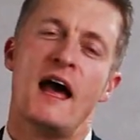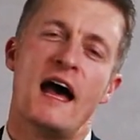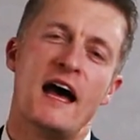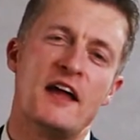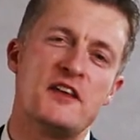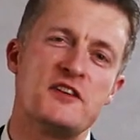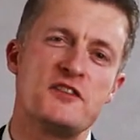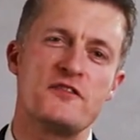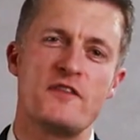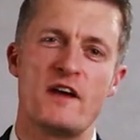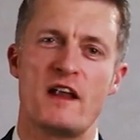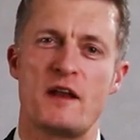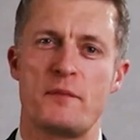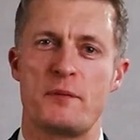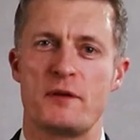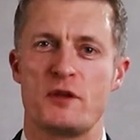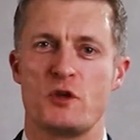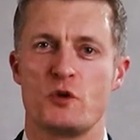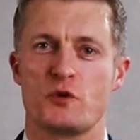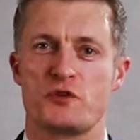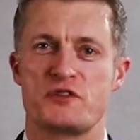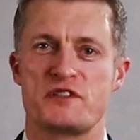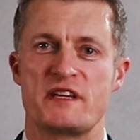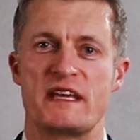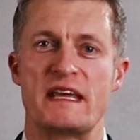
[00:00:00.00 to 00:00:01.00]
And developing
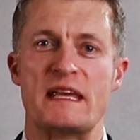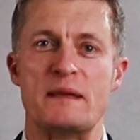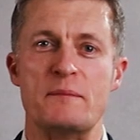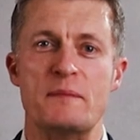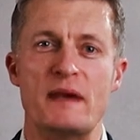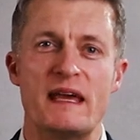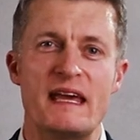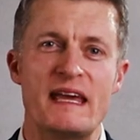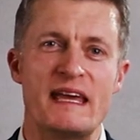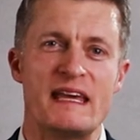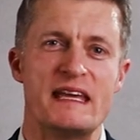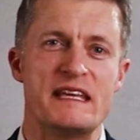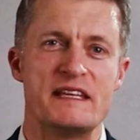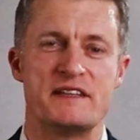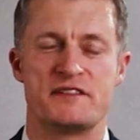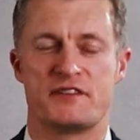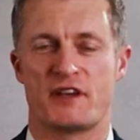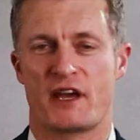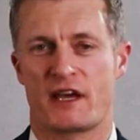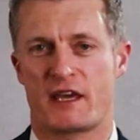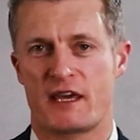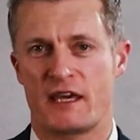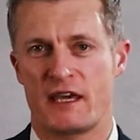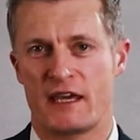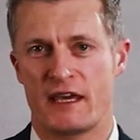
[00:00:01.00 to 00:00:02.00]
your team is
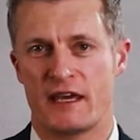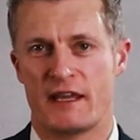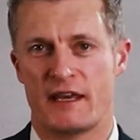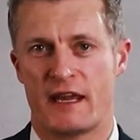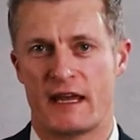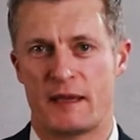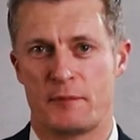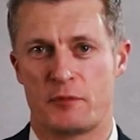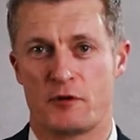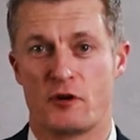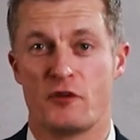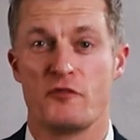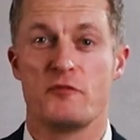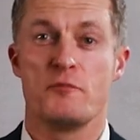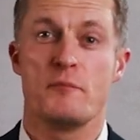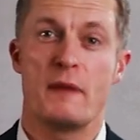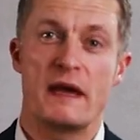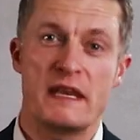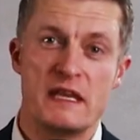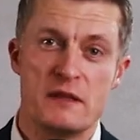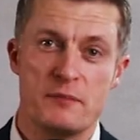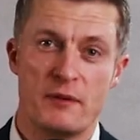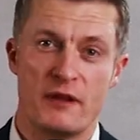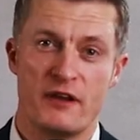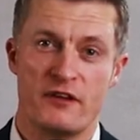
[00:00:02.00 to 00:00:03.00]
a key enabler of
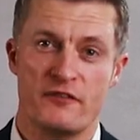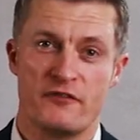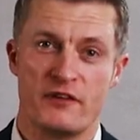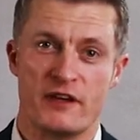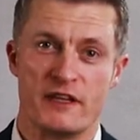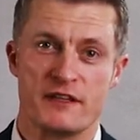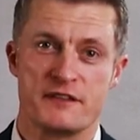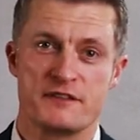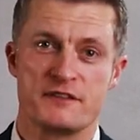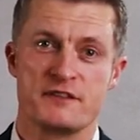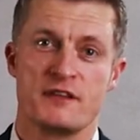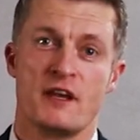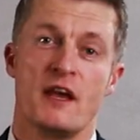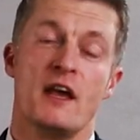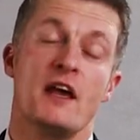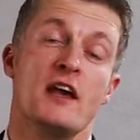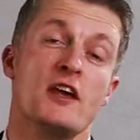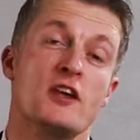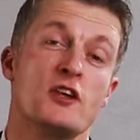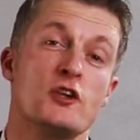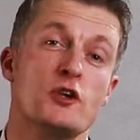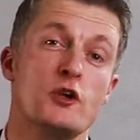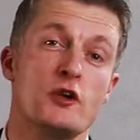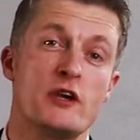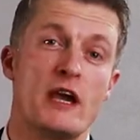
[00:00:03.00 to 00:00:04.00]
many benefits
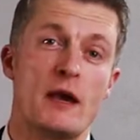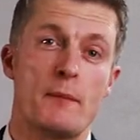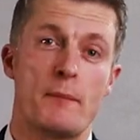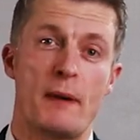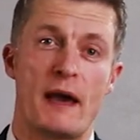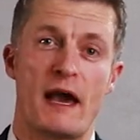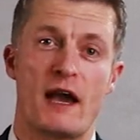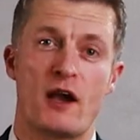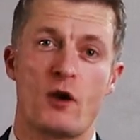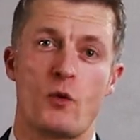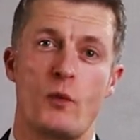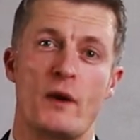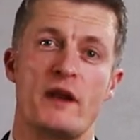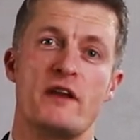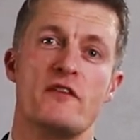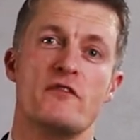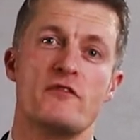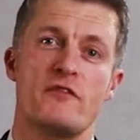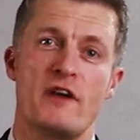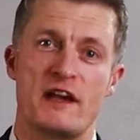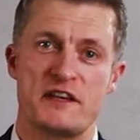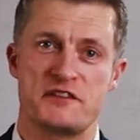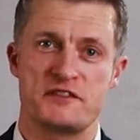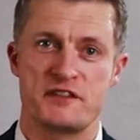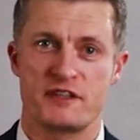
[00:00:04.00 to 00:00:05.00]
you get back when
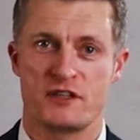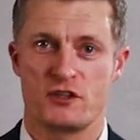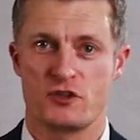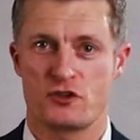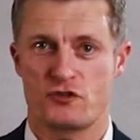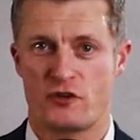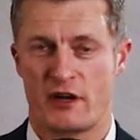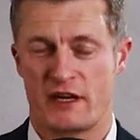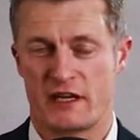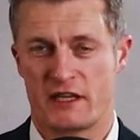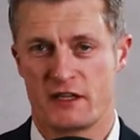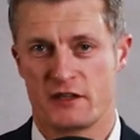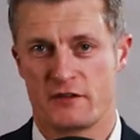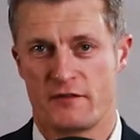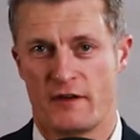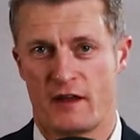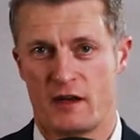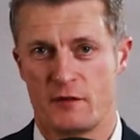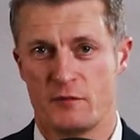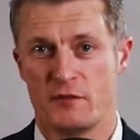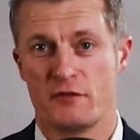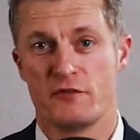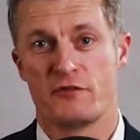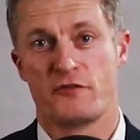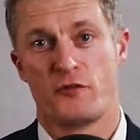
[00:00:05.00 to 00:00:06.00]
investing in training and
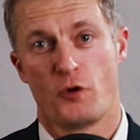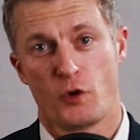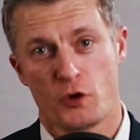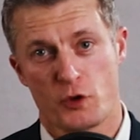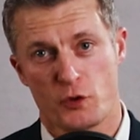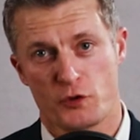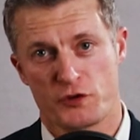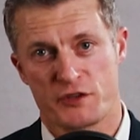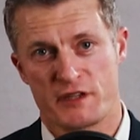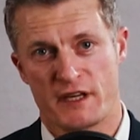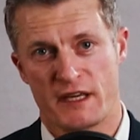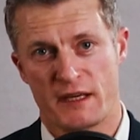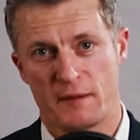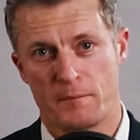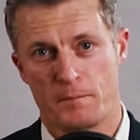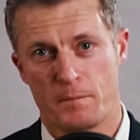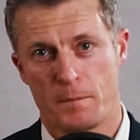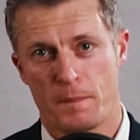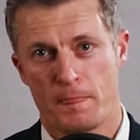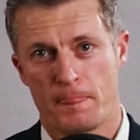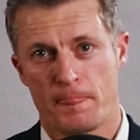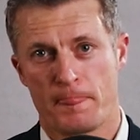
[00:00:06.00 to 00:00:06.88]
development for your team.